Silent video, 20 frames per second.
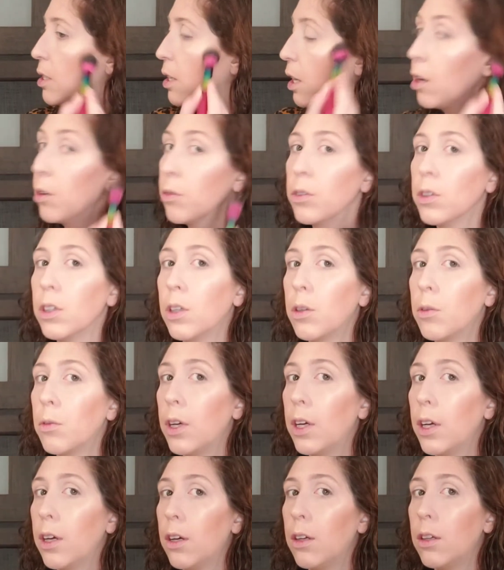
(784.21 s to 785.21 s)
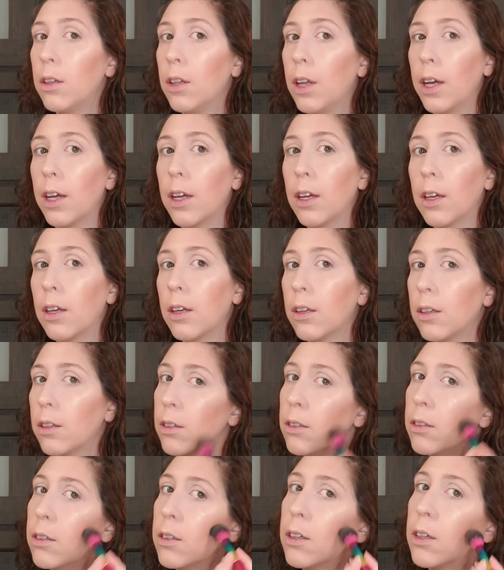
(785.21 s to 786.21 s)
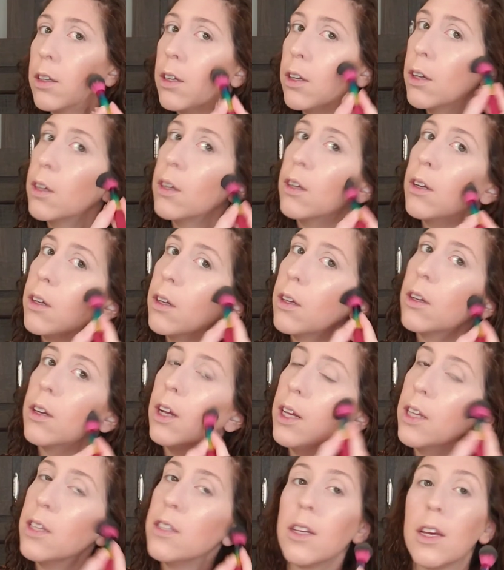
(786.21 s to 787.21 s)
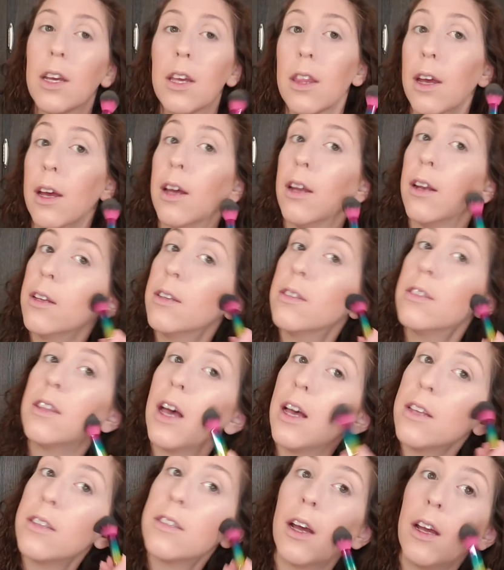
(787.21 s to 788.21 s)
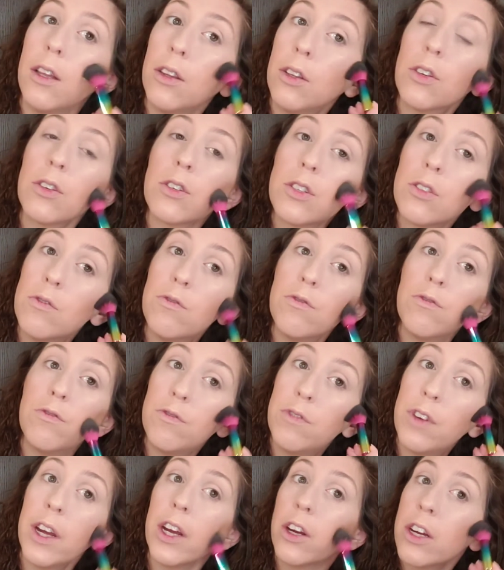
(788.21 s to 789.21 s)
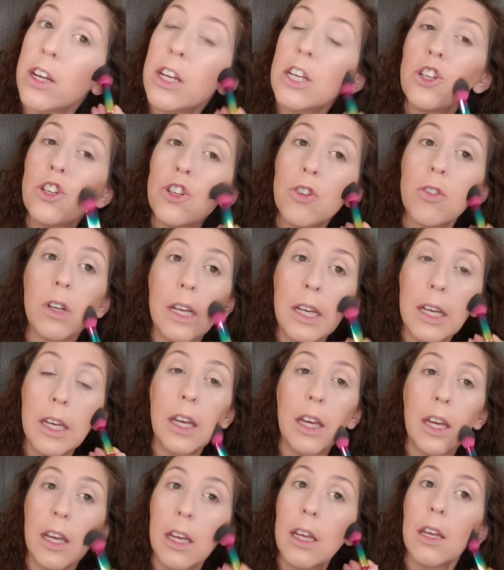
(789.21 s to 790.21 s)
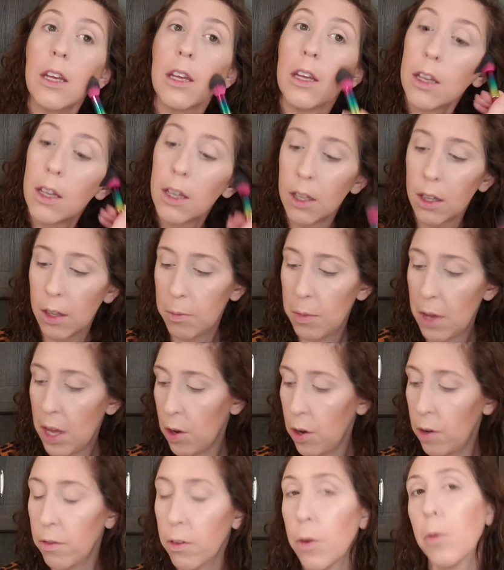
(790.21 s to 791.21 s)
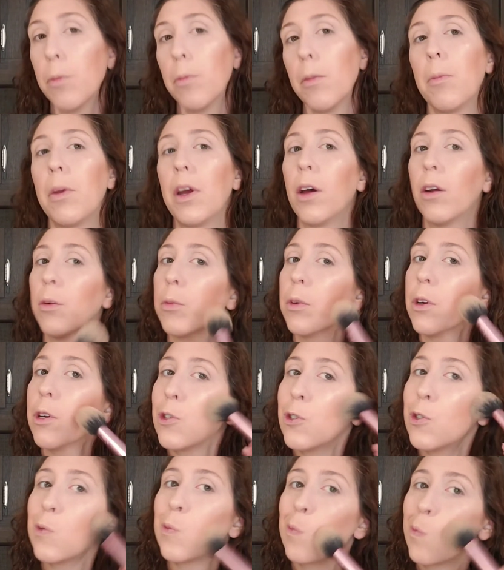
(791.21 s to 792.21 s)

out really well. Like, I say that as that side looks very streaky. Let me go over it with my powder brush.